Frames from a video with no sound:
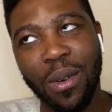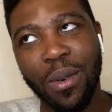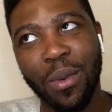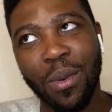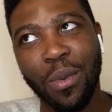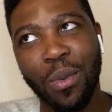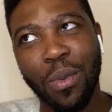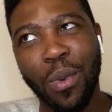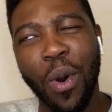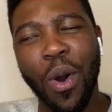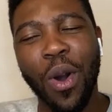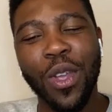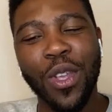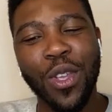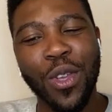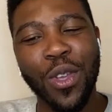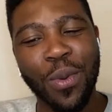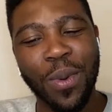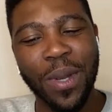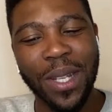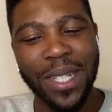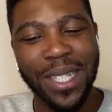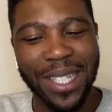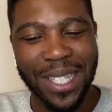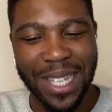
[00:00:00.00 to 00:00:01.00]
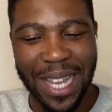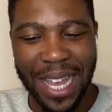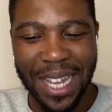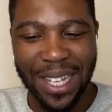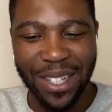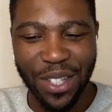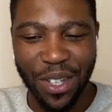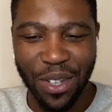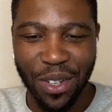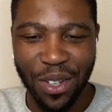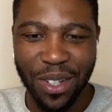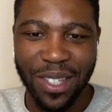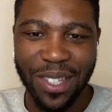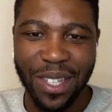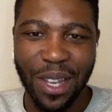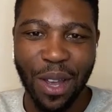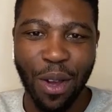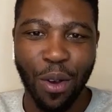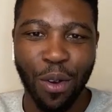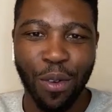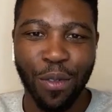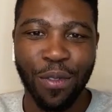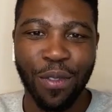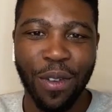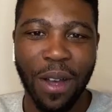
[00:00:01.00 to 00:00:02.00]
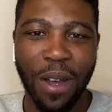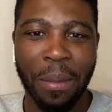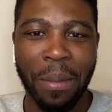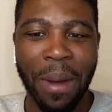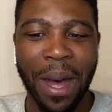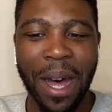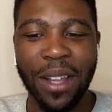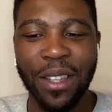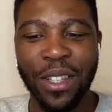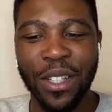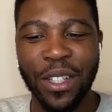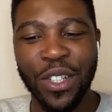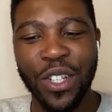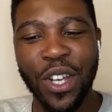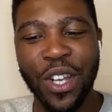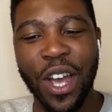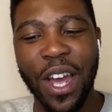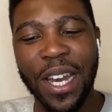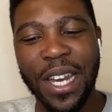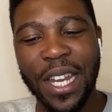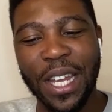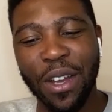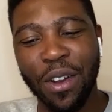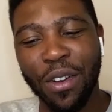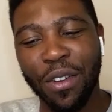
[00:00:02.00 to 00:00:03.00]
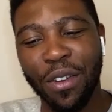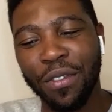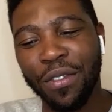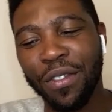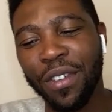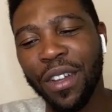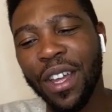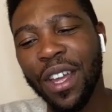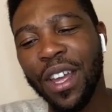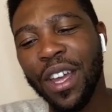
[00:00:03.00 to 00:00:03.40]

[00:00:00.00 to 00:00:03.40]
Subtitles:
what you would say to yourself about the journey of